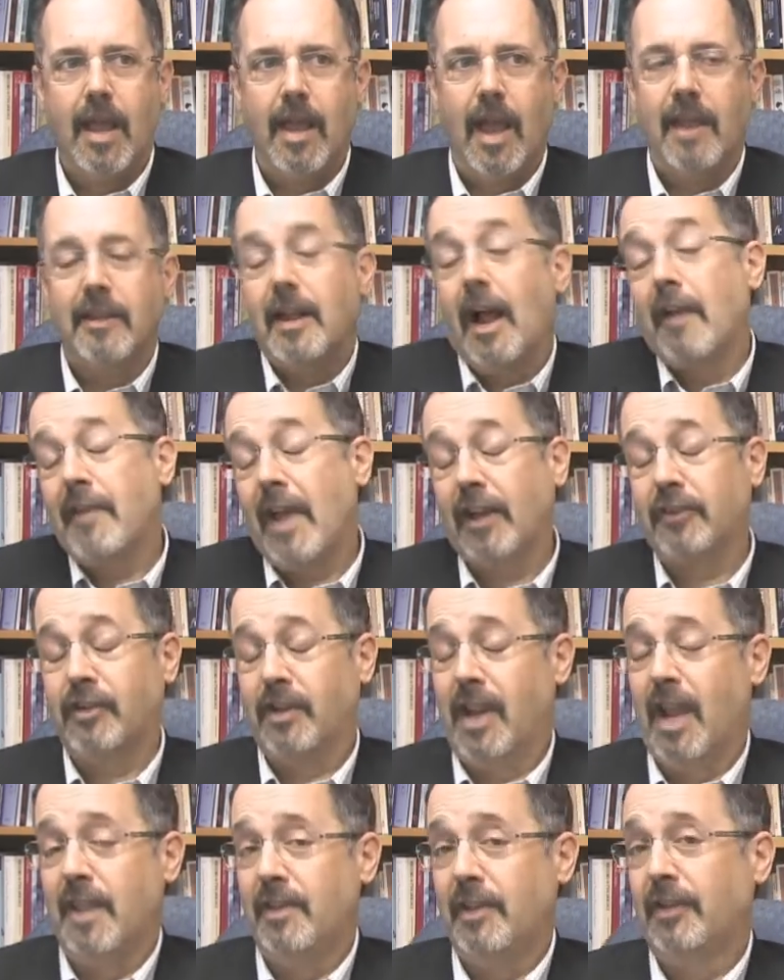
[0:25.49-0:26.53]
And I've actually
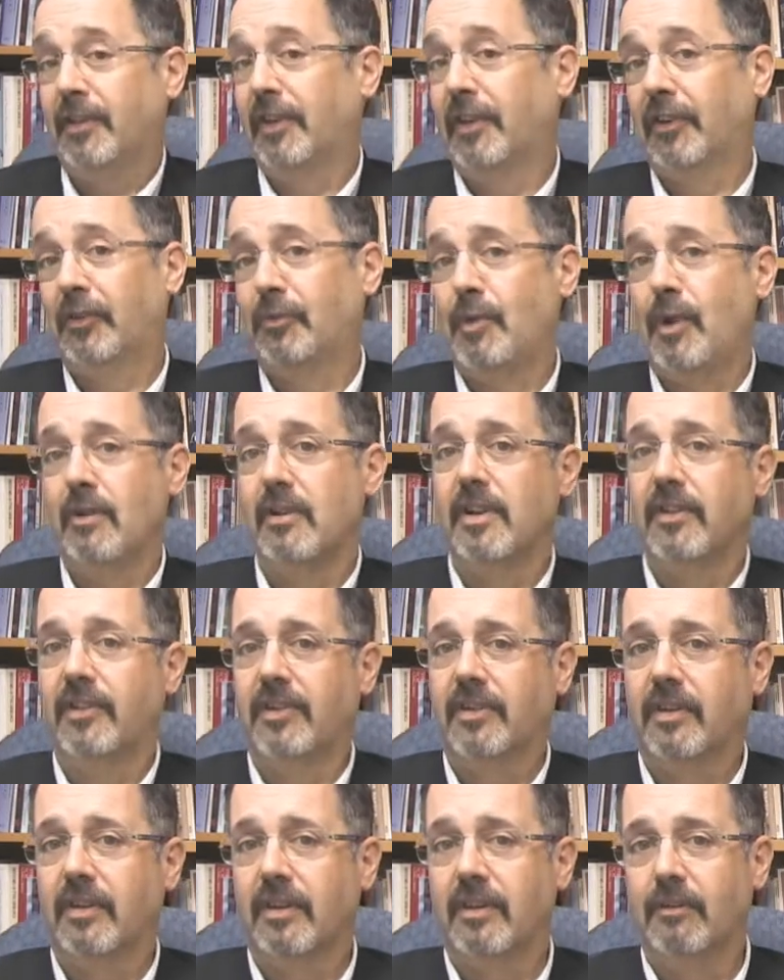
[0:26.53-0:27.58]
had this
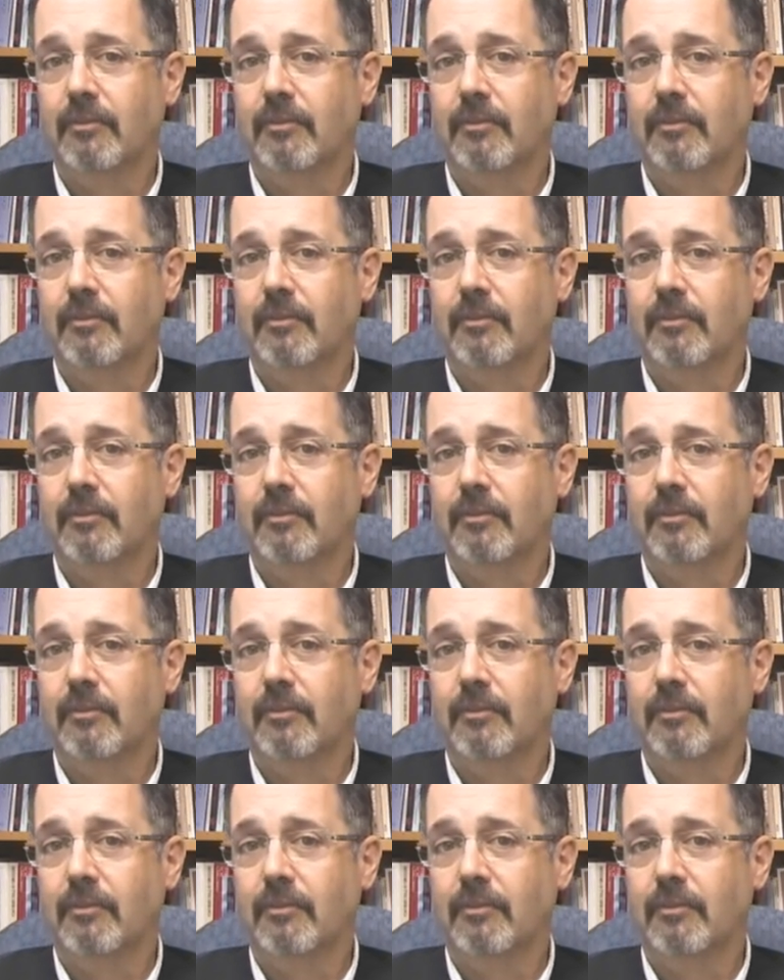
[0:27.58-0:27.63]
experience